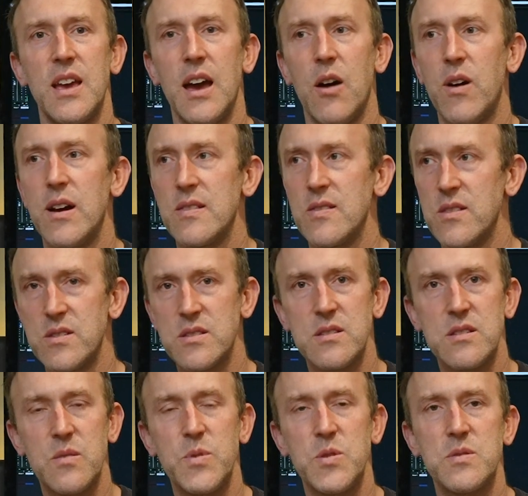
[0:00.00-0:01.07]
how I listen
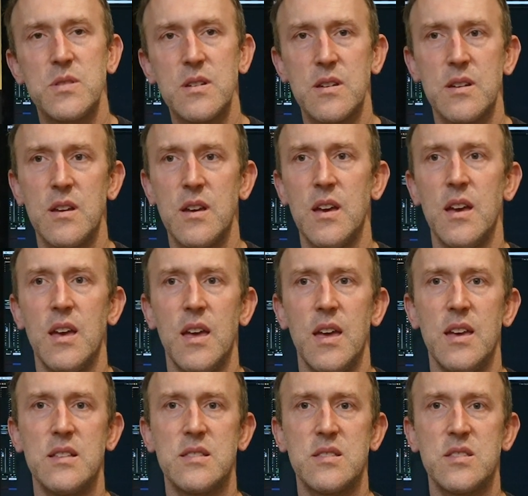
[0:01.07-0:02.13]
to music.
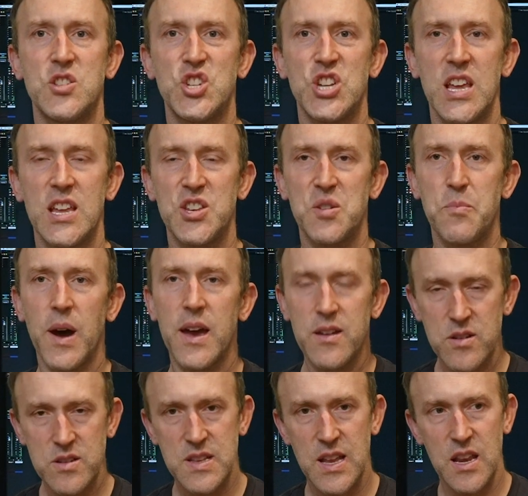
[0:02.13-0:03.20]
It's changed my
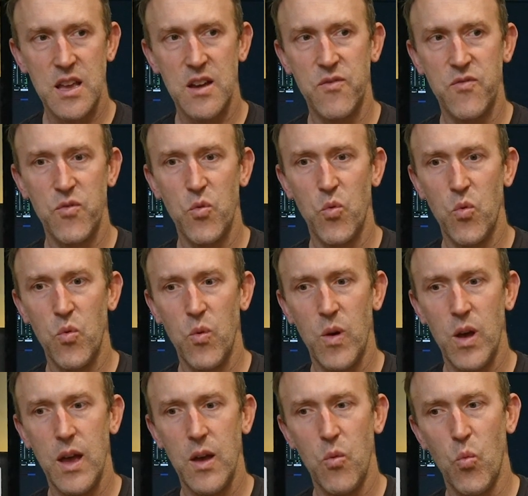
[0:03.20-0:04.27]
understanding of
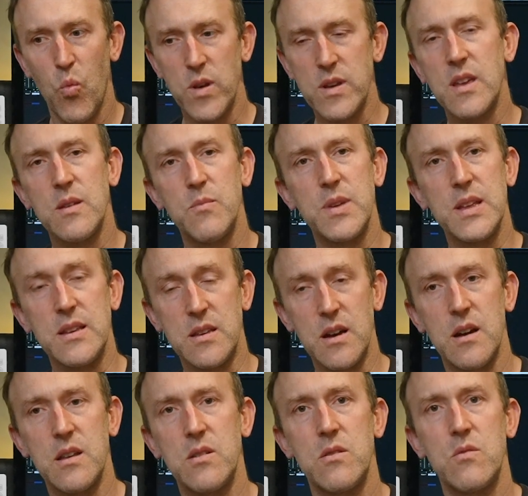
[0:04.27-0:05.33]
what can be
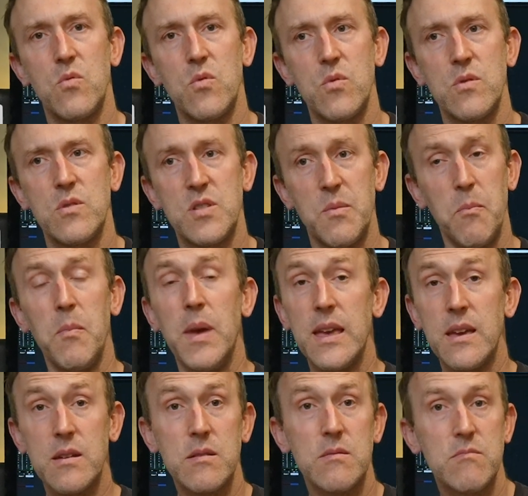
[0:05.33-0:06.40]
done to
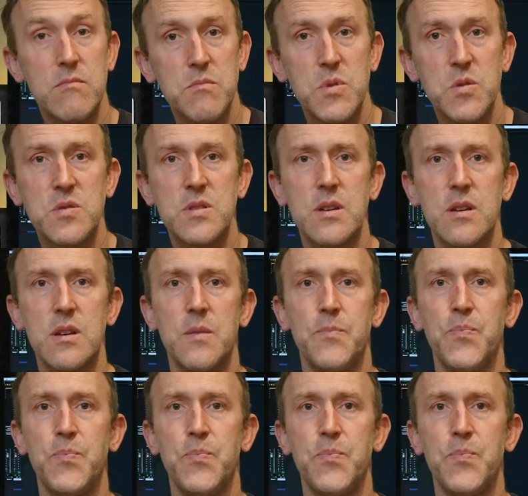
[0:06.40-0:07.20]
make music.